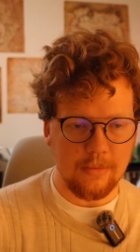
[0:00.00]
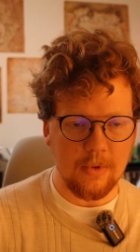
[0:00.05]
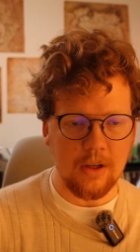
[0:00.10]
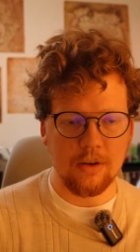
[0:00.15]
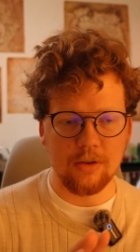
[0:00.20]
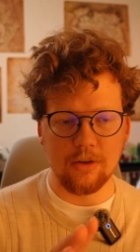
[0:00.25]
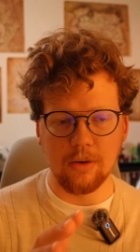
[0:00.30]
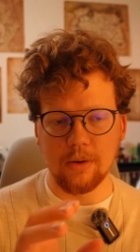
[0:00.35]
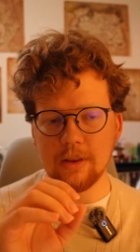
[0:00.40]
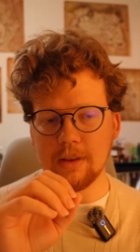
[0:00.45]

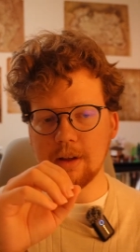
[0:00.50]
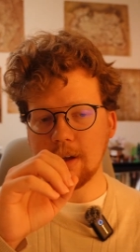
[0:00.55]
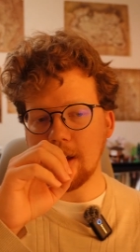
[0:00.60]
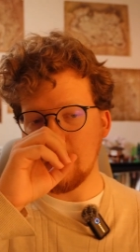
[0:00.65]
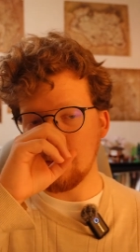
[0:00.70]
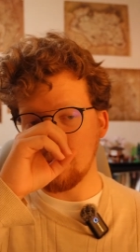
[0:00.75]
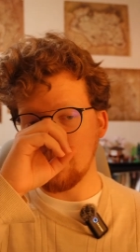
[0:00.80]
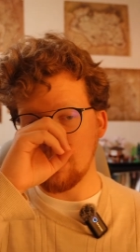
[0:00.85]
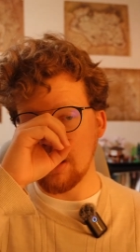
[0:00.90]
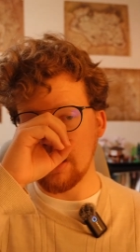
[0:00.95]
So in the
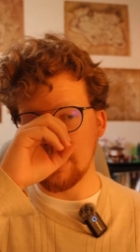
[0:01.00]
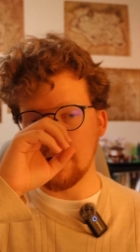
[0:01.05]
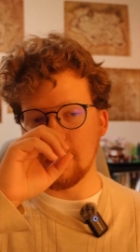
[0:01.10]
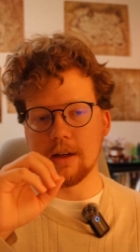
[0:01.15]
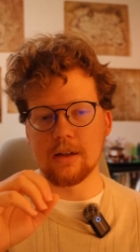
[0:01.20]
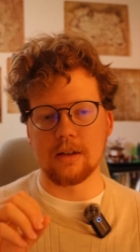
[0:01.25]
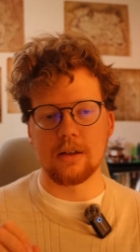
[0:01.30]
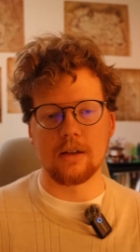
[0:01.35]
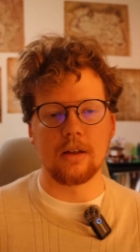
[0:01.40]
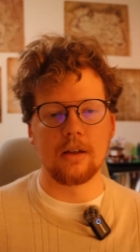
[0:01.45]
Kebra
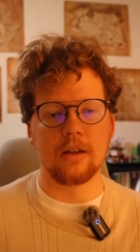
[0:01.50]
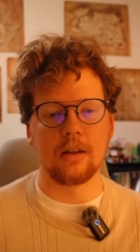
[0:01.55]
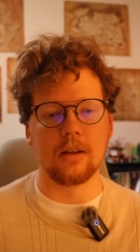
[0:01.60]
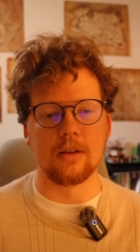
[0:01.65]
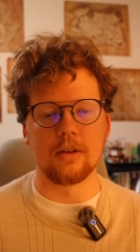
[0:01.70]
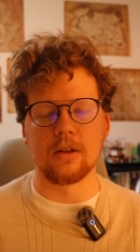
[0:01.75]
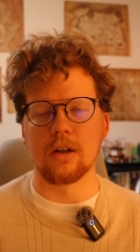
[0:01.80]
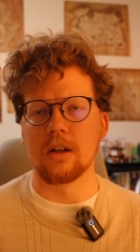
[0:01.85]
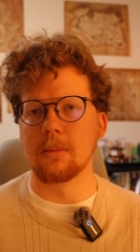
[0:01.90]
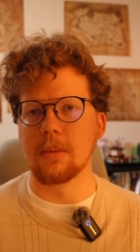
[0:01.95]
Nagast,
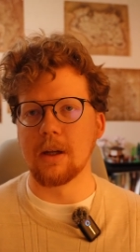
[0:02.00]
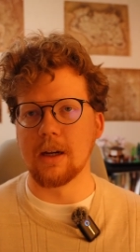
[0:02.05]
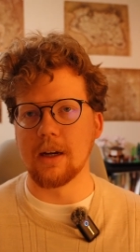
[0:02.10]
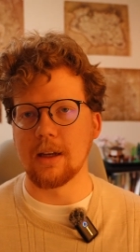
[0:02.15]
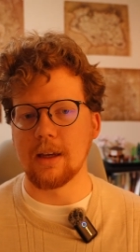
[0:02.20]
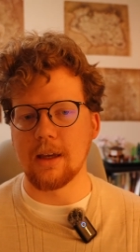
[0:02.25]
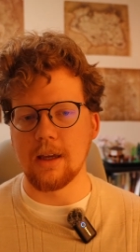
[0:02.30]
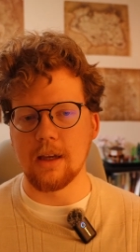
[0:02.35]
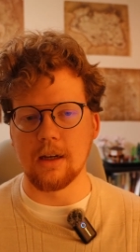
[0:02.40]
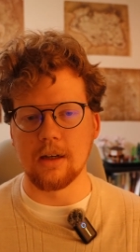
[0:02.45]
the
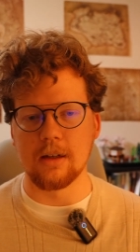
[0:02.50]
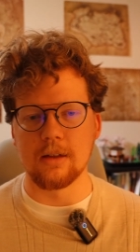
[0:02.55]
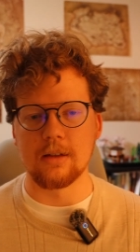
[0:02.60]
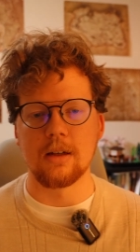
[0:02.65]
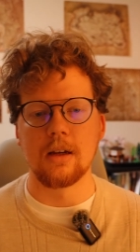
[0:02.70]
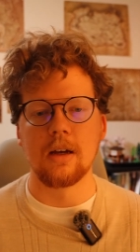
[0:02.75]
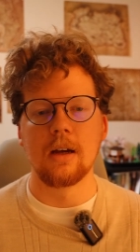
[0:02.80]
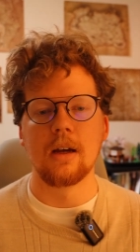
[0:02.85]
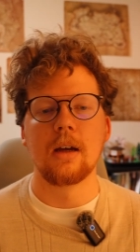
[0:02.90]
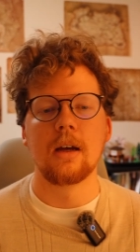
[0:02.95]
Solomonic kings